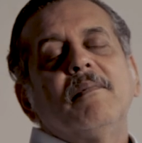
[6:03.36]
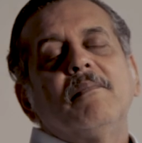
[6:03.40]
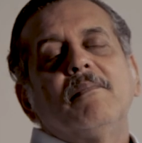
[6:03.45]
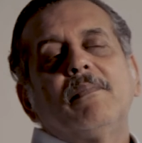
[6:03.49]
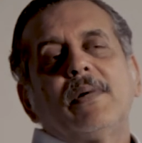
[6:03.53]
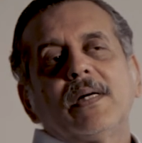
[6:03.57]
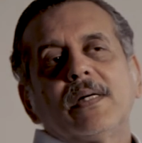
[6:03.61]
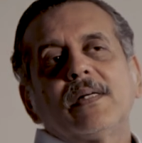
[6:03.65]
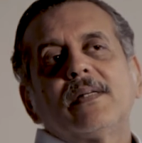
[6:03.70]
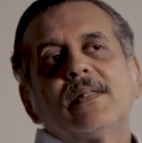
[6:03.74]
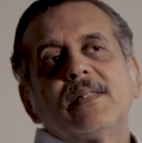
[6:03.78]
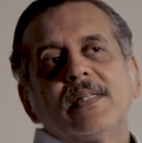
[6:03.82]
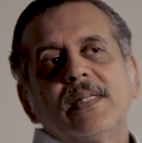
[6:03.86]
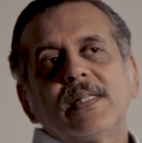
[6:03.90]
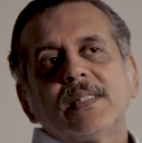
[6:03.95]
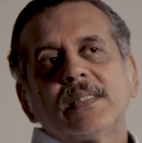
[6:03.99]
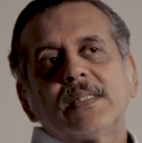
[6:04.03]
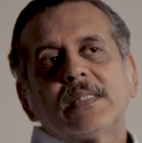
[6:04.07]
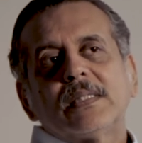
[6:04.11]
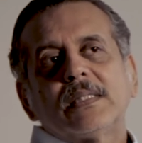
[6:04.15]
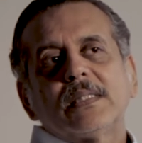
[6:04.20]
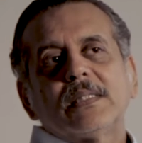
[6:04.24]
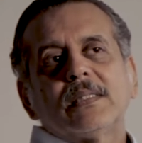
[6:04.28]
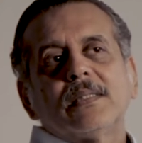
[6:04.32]
But
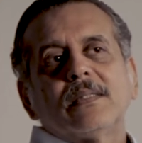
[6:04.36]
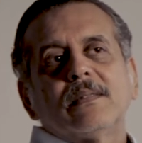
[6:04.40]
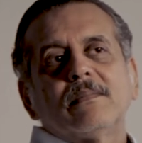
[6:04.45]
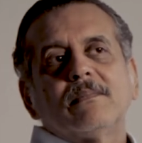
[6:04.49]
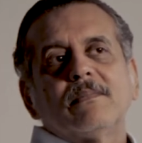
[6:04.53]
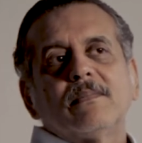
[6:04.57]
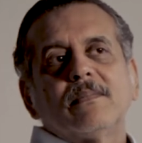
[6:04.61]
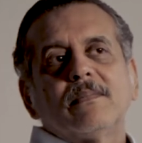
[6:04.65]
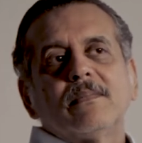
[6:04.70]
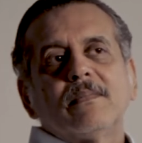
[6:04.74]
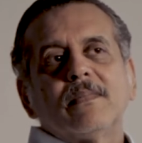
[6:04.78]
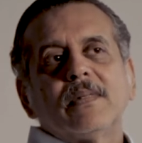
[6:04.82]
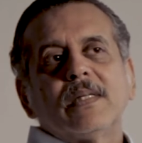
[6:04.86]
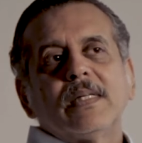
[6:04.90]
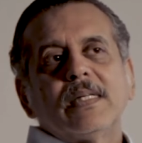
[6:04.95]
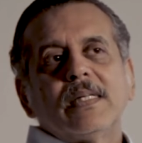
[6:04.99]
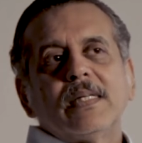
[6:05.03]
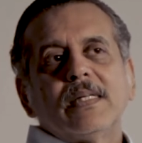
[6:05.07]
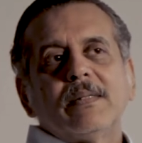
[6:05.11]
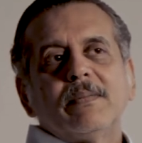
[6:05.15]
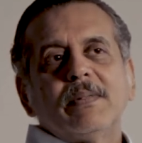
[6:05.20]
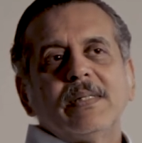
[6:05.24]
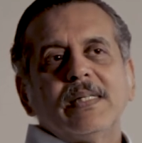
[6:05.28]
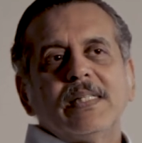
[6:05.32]
yes, uh,
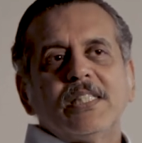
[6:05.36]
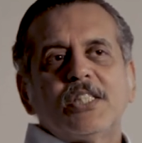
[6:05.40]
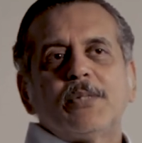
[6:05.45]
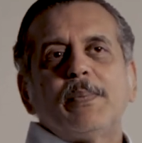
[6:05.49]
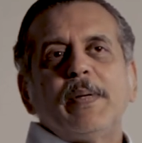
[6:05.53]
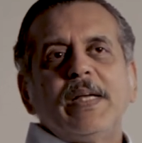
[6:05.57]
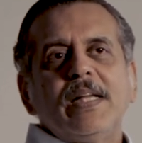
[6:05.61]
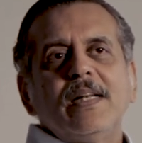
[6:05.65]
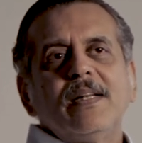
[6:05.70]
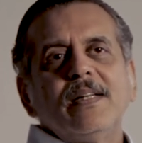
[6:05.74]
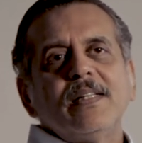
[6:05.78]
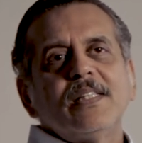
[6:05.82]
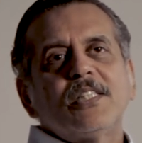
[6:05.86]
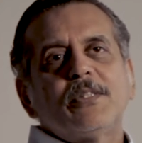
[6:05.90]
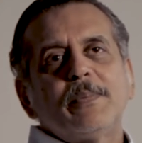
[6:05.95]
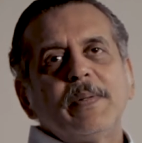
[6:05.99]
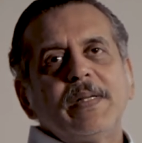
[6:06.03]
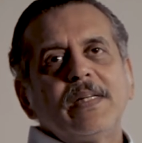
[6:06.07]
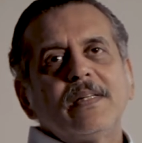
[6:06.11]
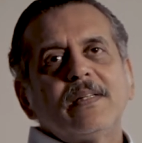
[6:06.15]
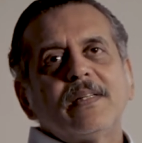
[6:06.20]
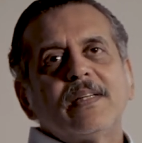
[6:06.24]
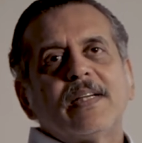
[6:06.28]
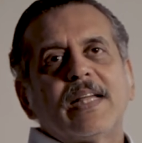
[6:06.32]
it's been it's
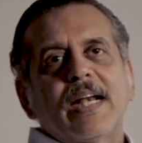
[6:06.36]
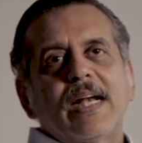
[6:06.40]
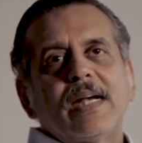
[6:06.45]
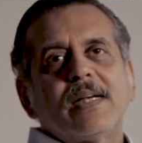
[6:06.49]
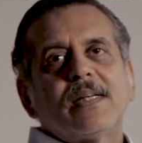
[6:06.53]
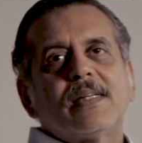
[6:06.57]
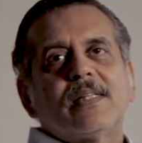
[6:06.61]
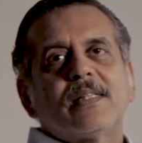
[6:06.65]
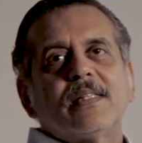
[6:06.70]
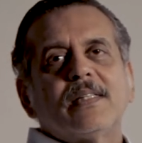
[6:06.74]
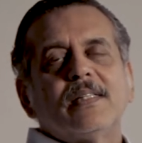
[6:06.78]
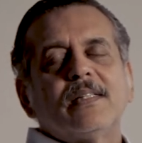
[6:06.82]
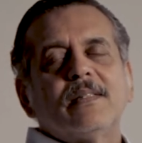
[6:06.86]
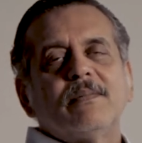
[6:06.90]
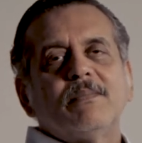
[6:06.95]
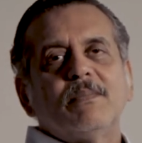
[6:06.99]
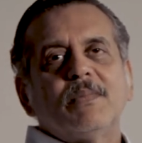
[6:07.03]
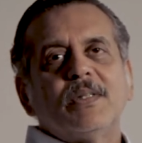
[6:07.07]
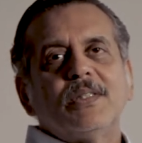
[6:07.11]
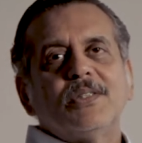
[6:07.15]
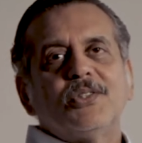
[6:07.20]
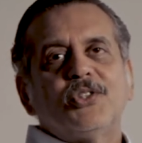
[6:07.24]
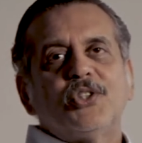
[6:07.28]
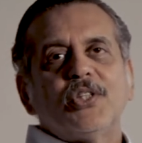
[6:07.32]
been a great uh,
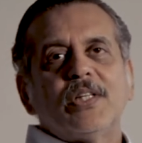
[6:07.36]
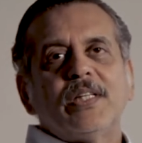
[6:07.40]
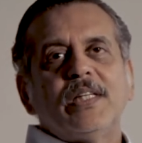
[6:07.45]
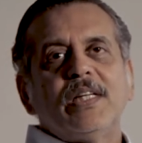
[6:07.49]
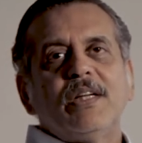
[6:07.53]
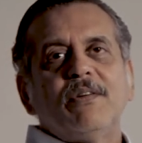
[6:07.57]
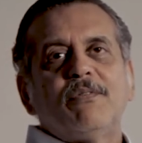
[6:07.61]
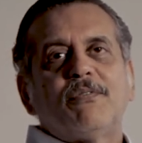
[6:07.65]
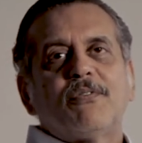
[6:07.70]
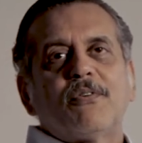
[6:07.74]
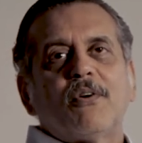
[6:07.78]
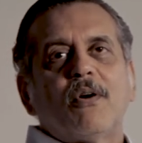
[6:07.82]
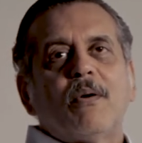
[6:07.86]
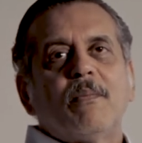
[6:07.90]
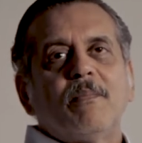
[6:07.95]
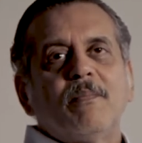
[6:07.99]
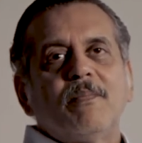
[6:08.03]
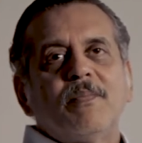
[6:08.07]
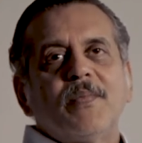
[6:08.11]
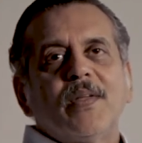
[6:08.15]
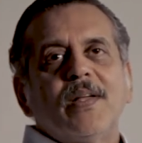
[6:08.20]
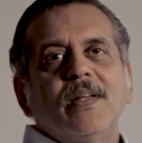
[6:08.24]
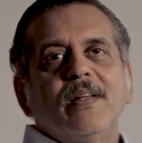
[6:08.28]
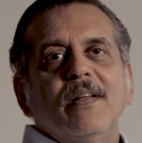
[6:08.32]
journey from
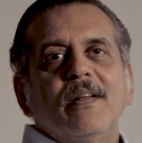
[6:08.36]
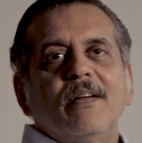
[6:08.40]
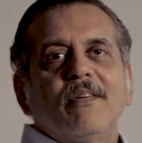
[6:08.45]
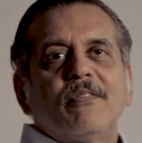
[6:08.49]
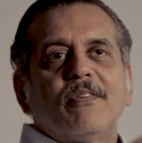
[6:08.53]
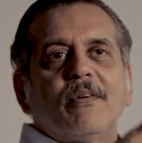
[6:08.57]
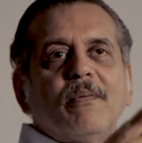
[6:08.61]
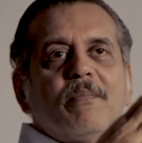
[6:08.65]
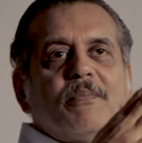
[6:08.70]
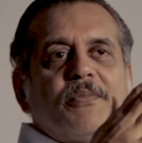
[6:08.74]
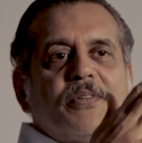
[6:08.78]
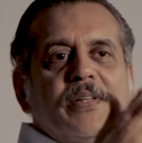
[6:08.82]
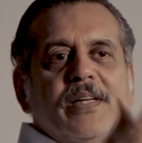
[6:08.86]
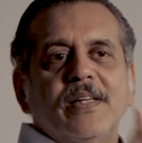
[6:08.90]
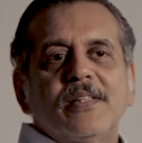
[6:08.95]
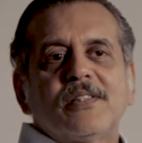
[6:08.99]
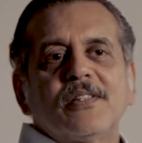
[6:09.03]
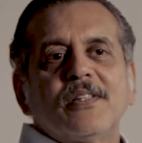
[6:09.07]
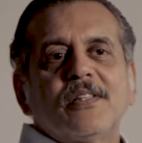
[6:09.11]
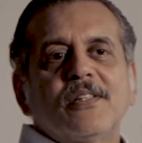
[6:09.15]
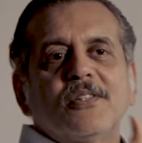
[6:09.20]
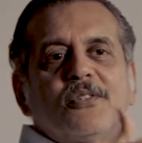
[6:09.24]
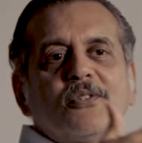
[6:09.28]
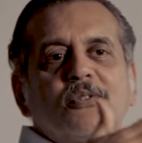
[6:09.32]
from
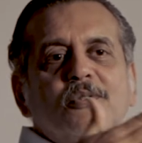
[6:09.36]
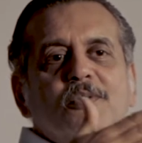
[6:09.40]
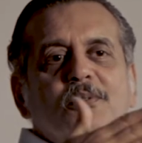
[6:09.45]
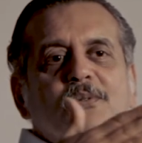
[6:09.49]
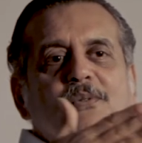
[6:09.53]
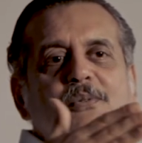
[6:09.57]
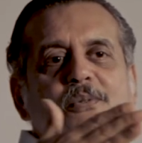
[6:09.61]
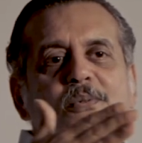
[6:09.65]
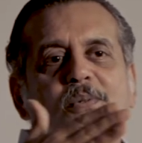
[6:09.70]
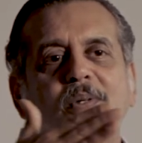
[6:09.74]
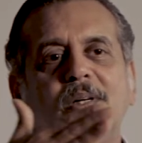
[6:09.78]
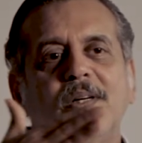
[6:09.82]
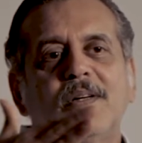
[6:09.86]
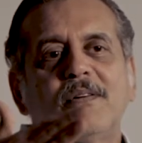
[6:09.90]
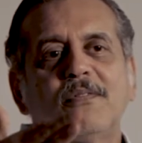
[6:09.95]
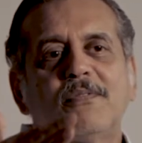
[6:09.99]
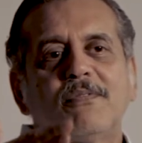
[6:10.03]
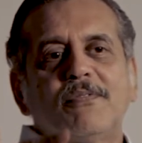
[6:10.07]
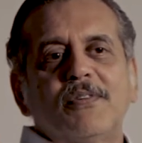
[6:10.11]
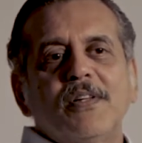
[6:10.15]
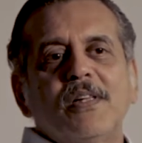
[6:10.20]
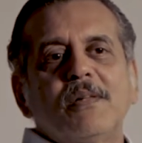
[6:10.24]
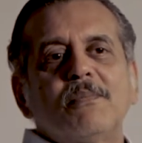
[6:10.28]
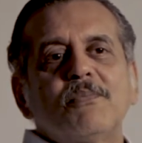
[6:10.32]
theatre to uh,
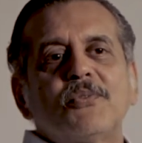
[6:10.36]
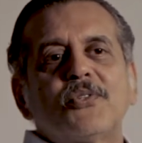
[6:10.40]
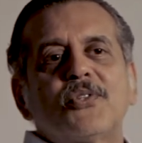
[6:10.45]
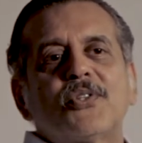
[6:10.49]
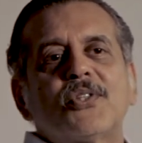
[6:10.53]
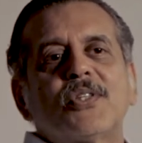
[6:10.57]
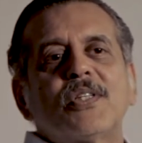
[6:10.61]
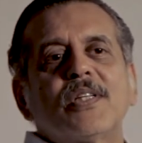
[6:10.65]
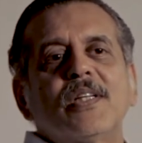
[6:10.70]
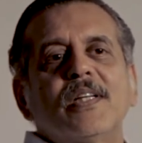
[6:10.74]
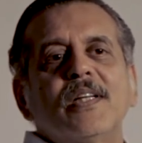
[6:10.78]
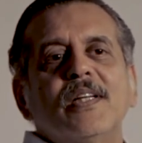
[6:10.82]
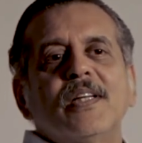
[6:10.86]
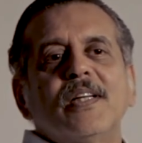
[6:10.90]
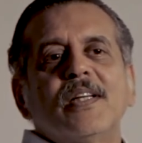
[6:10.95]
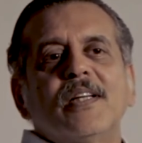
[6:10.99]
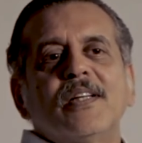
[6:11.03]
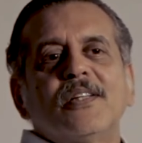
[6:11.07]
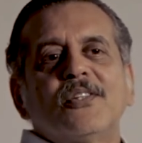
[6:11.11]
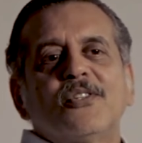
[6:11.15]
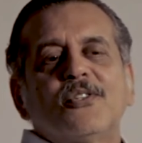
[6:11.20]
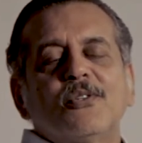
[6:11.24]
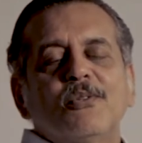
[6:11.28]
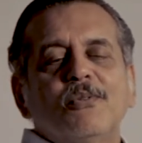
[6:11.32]
films
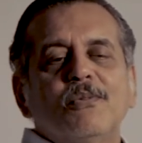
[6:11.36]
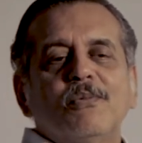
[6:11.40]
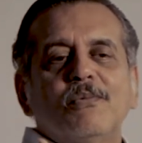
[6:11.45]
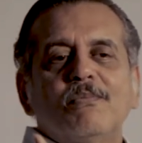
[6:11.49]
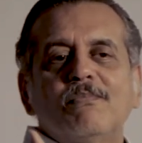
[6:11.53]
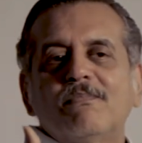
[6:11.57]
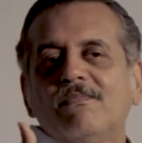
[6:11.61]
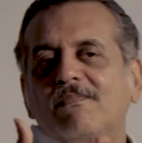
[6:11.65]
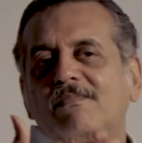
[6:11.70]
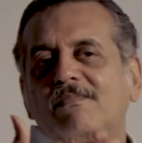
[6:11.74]
to